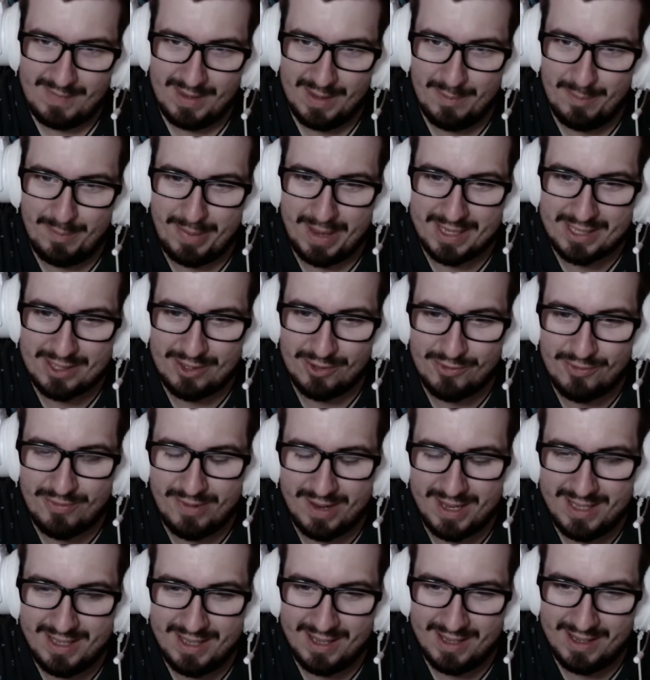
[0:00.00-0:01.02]
Back to
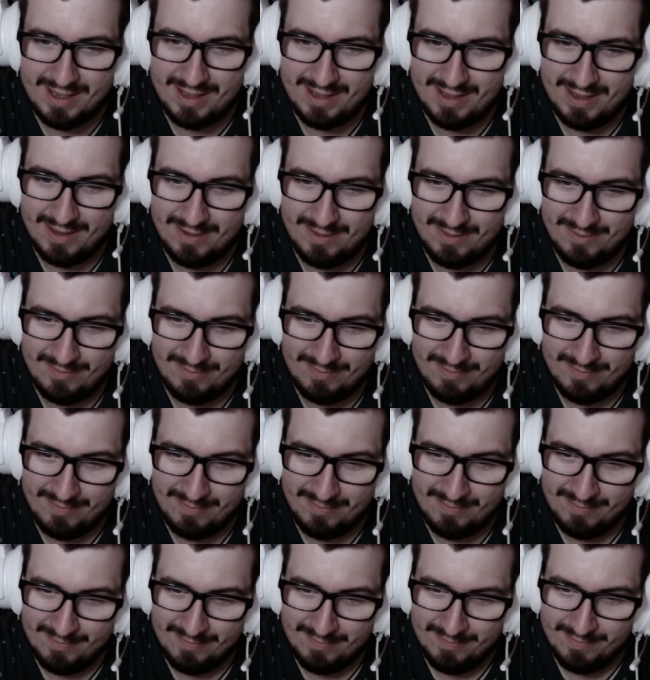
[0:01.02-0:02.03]
training.
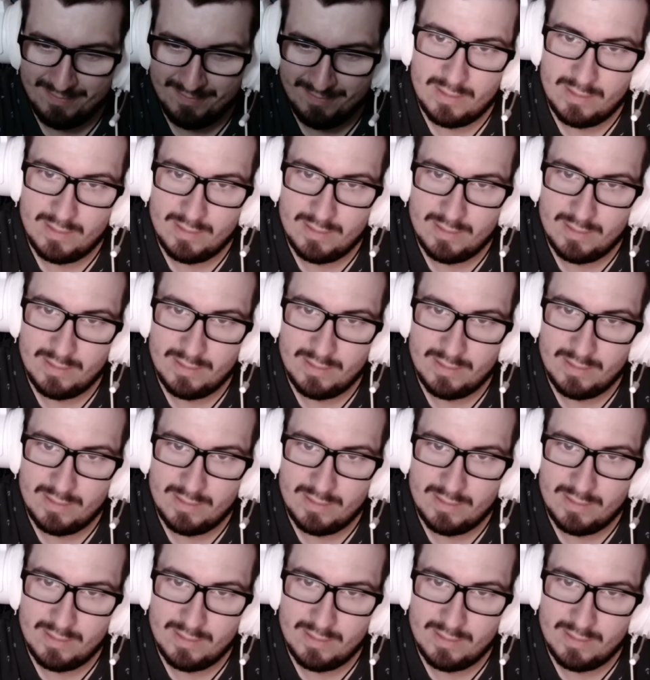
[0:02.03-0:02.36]
That